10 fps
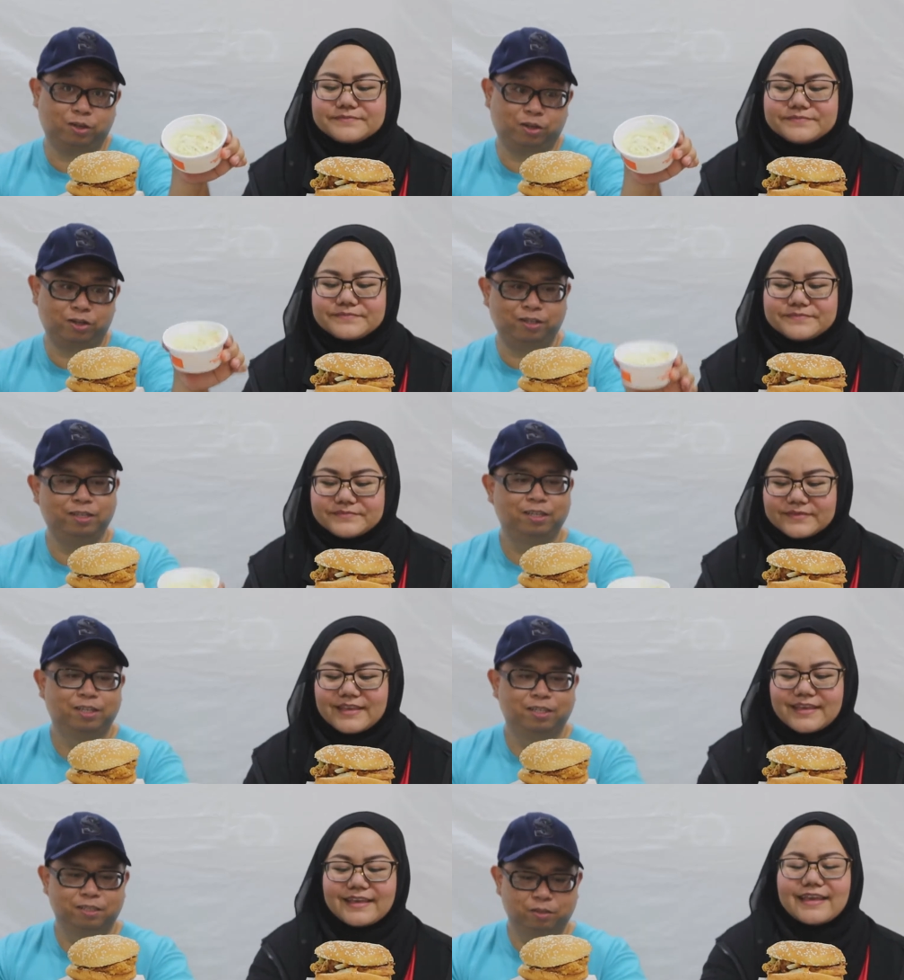
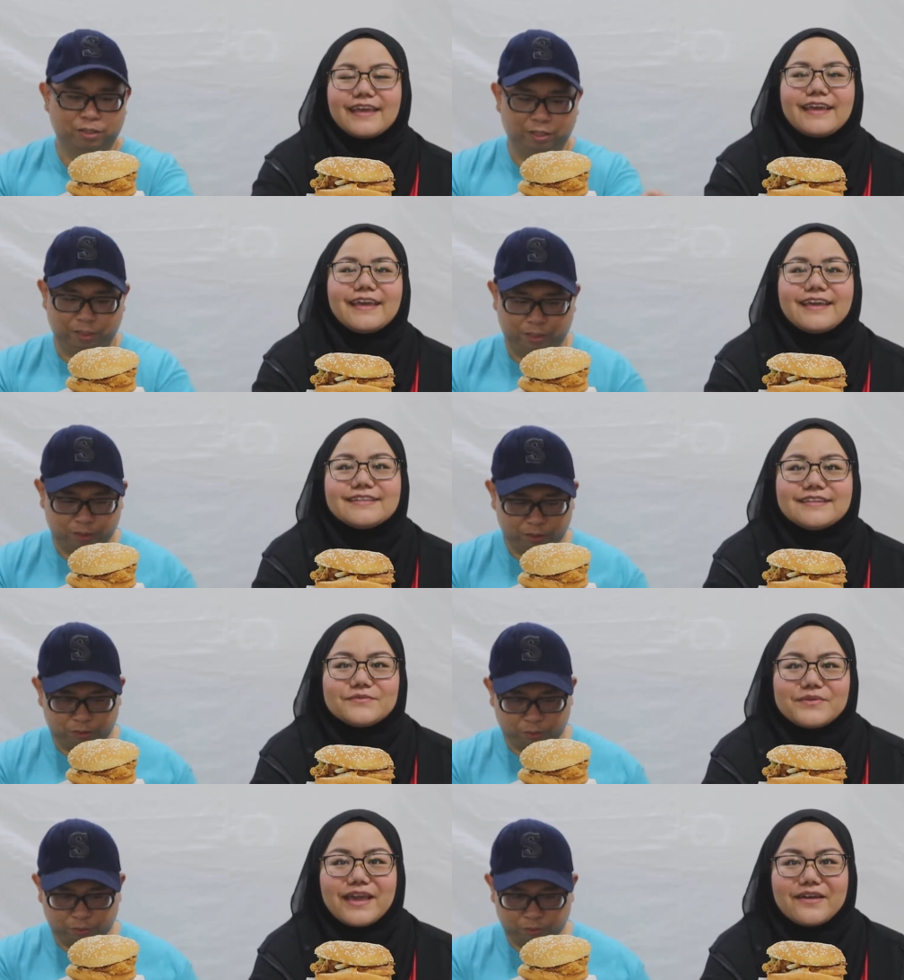Speaker 1: coleslaw. Okay, and
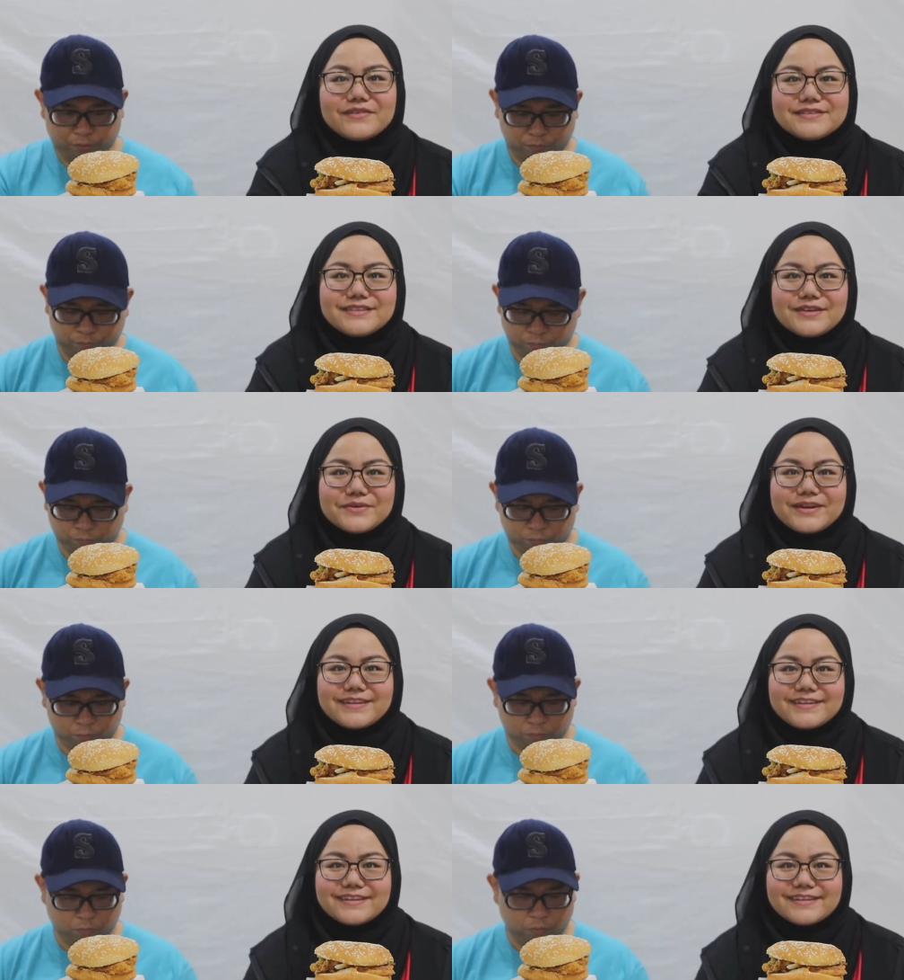so. we have a
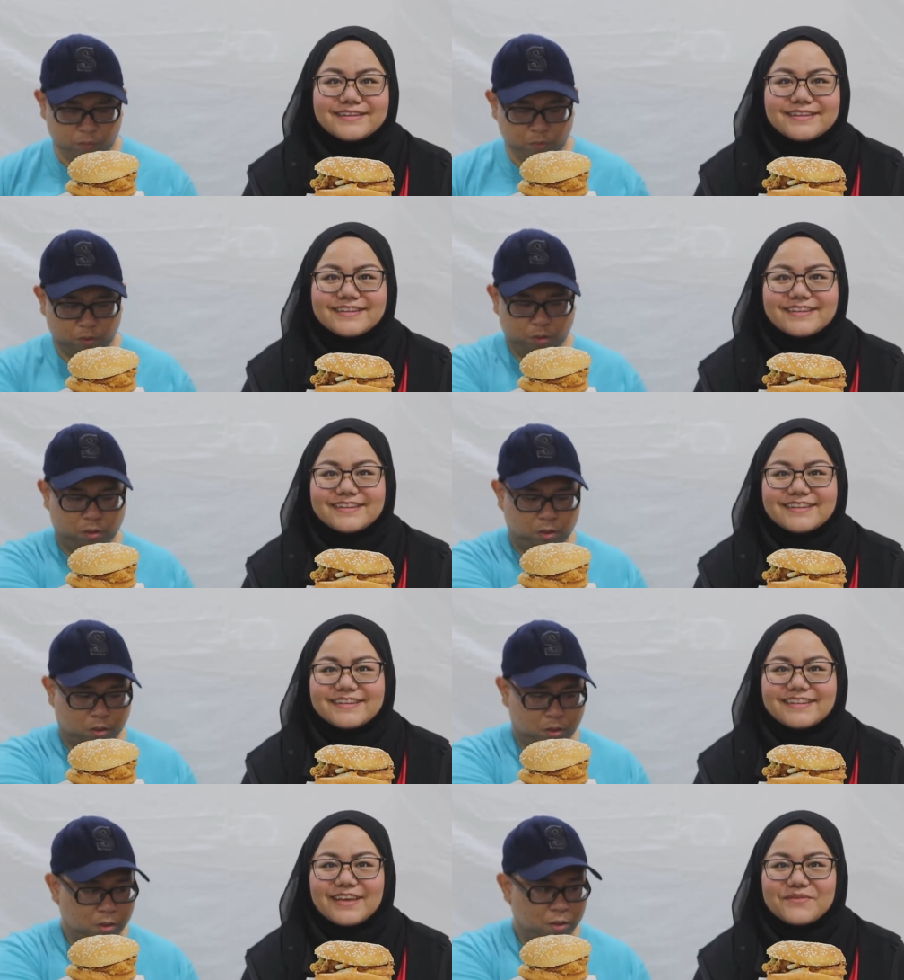secret
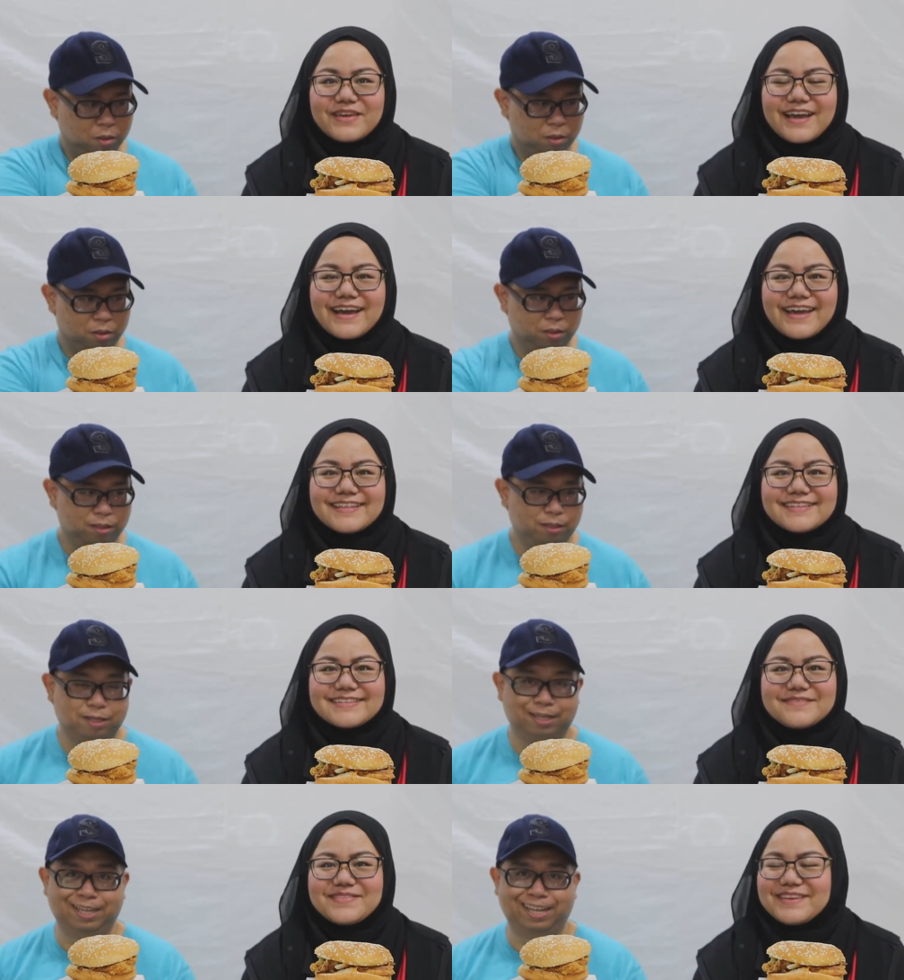that we hide
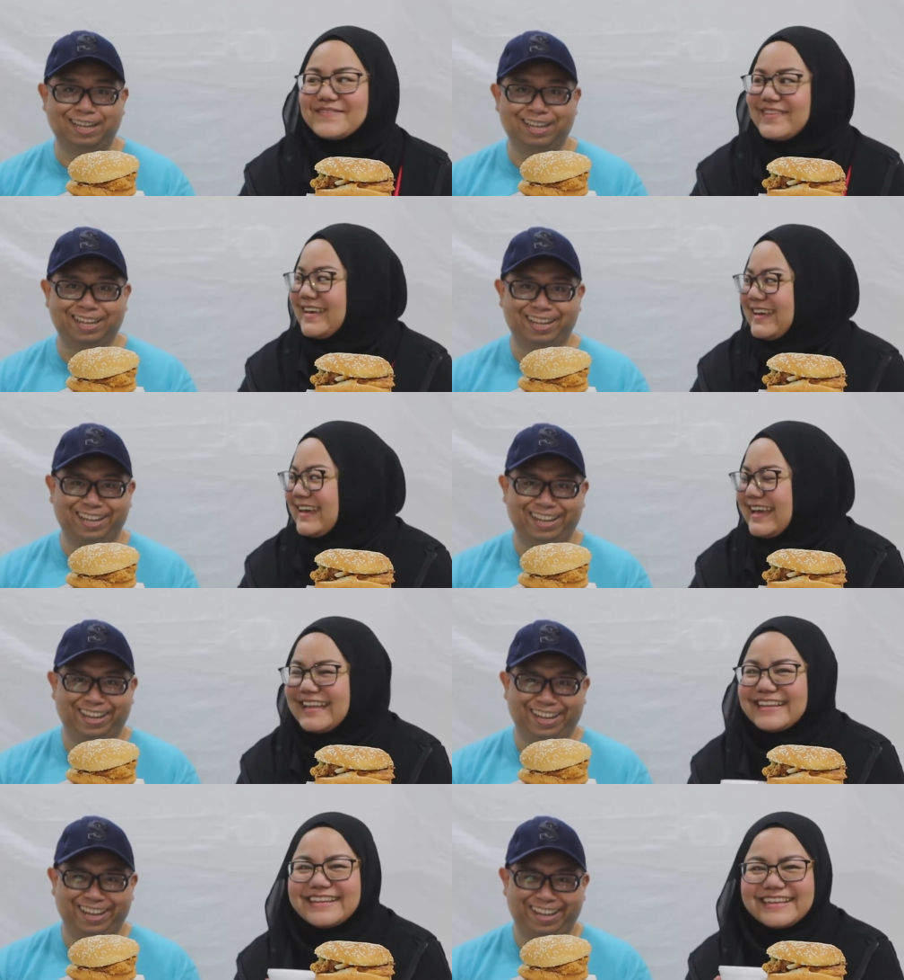something
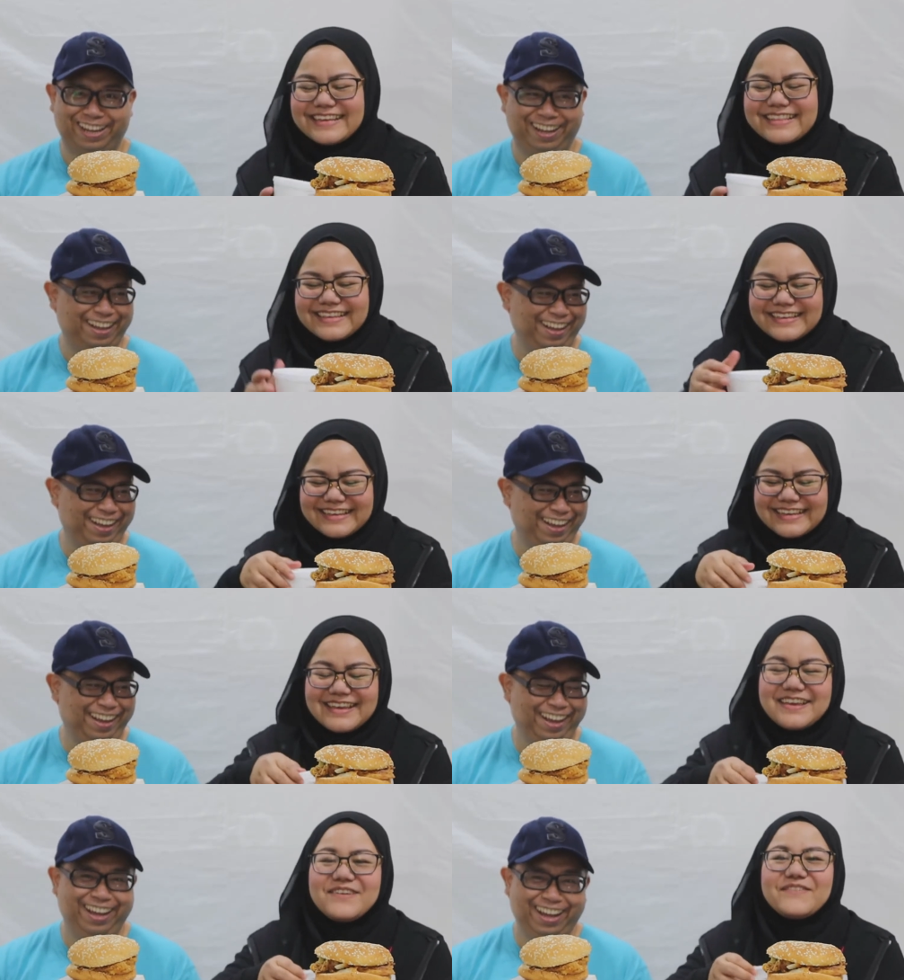underneath.
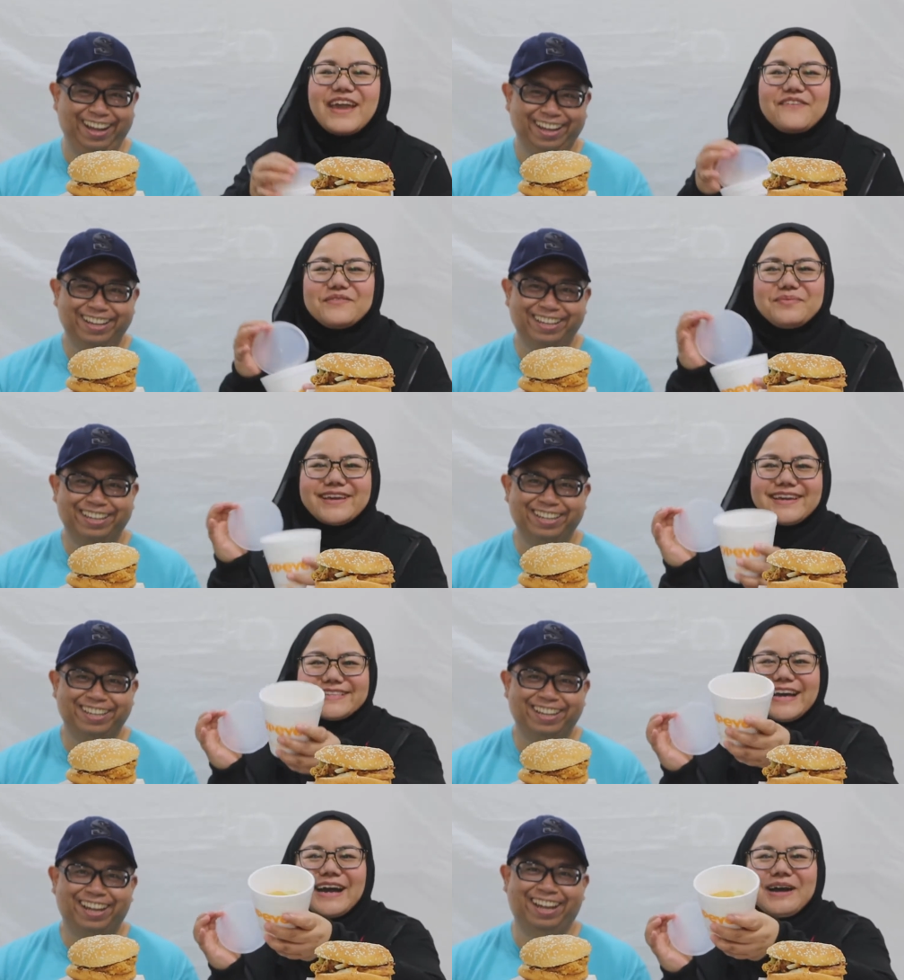We have a
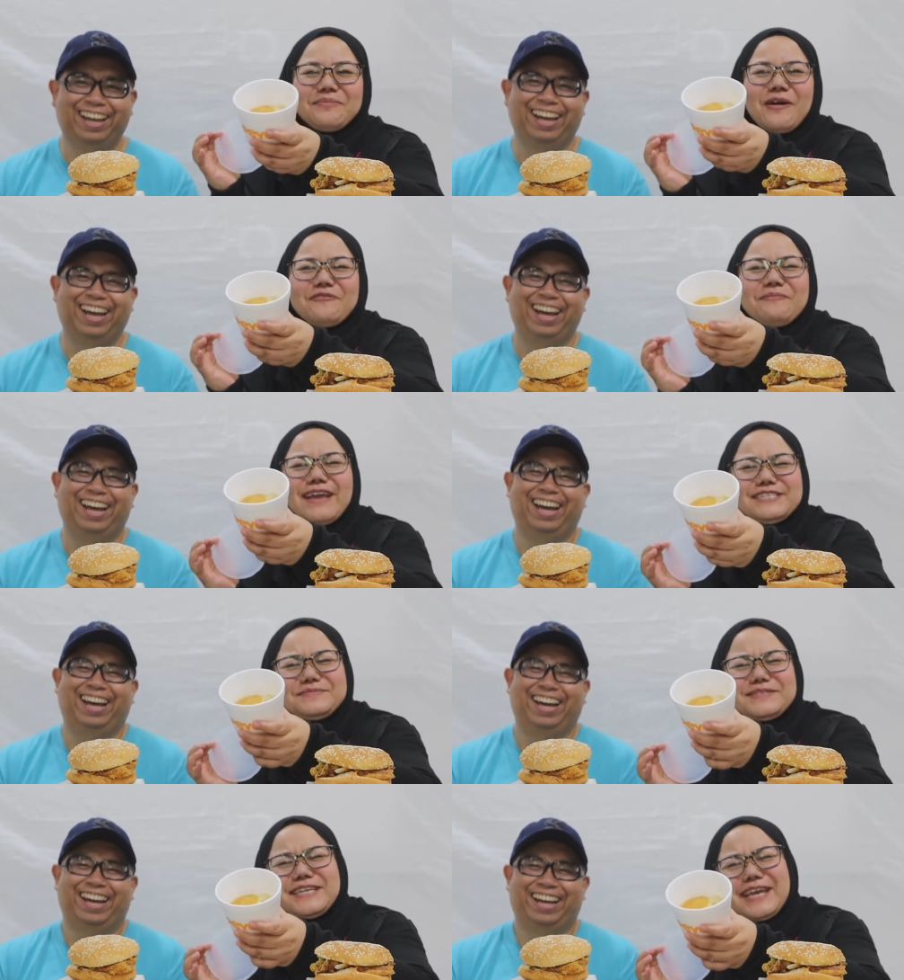bigger tub of
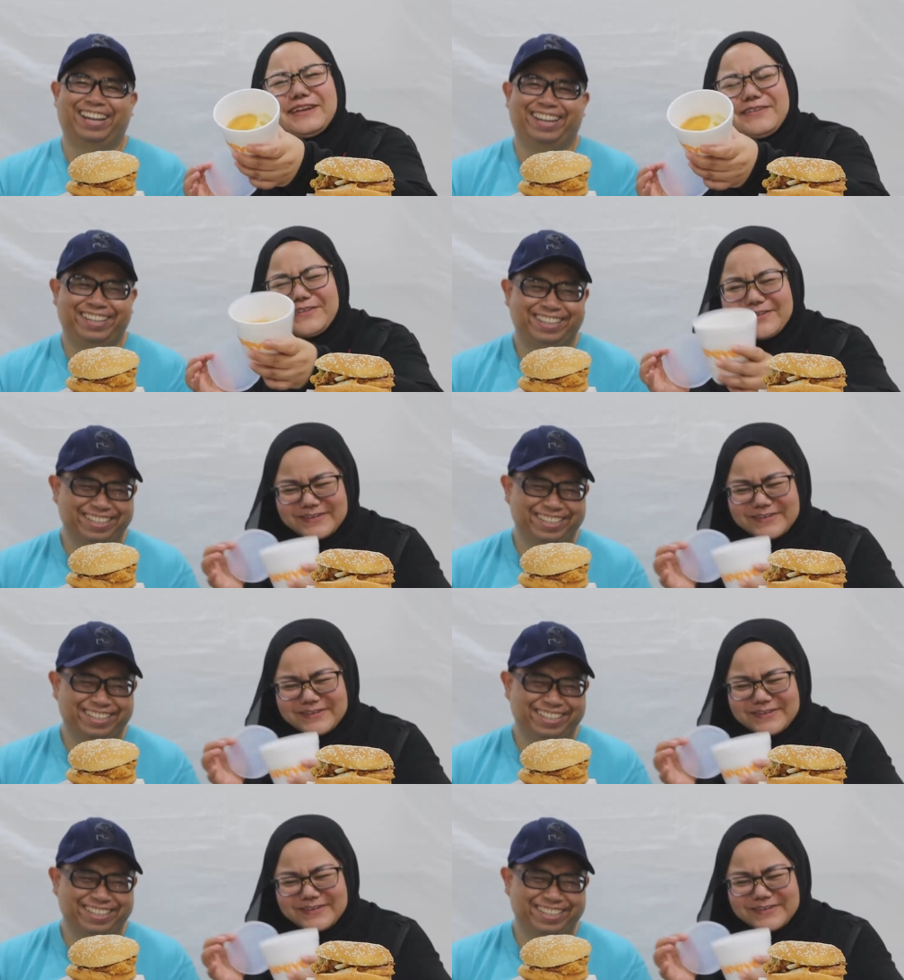mashed potato.